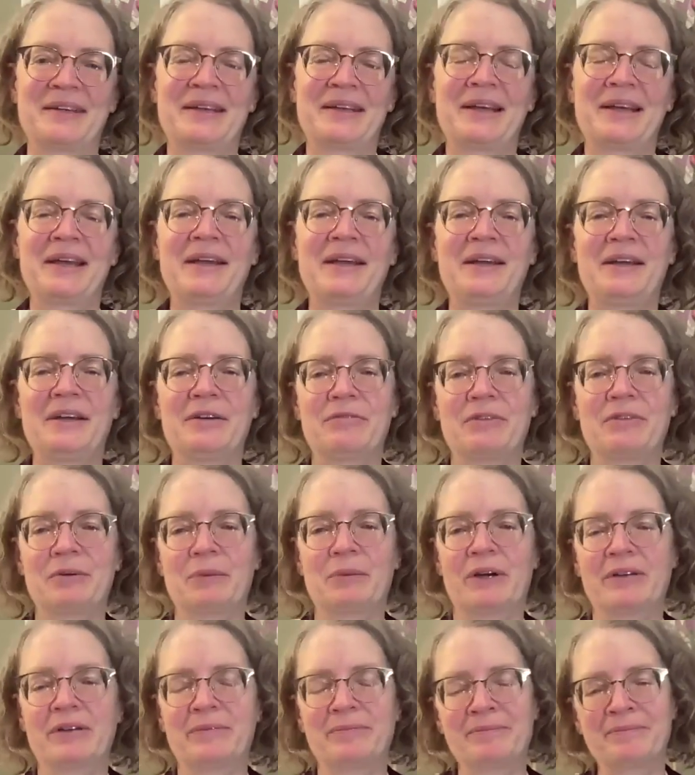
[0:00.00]
Hey
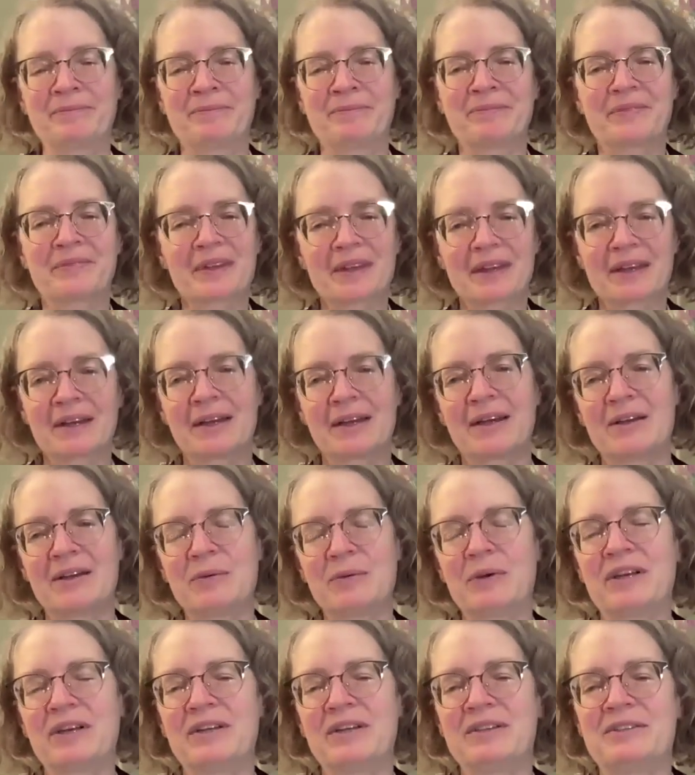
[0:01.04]
everyone. I
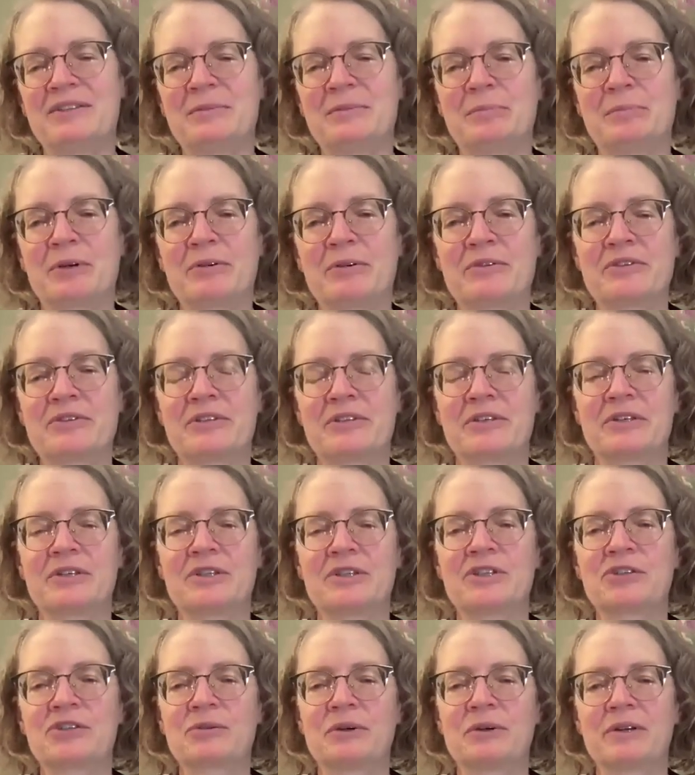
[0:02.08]
wanted to post a
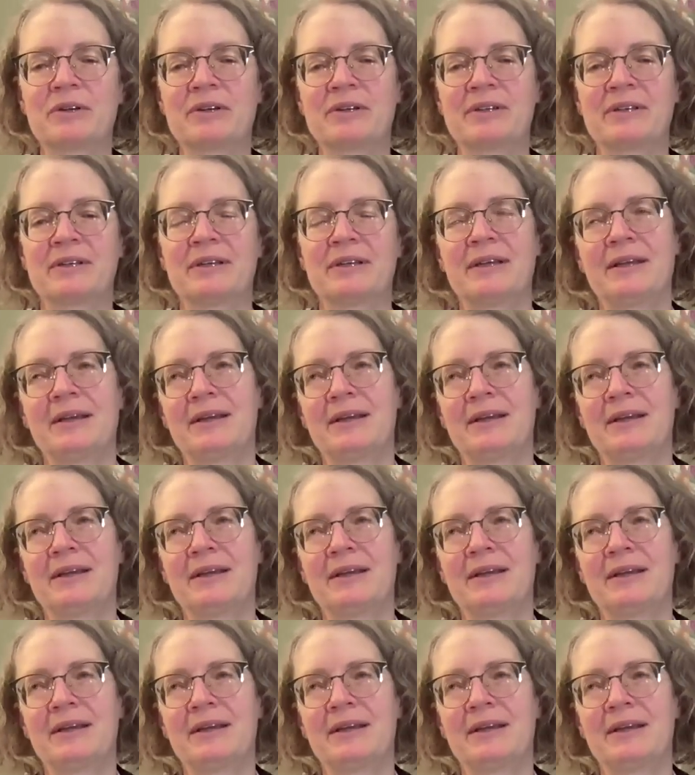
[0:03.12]
short,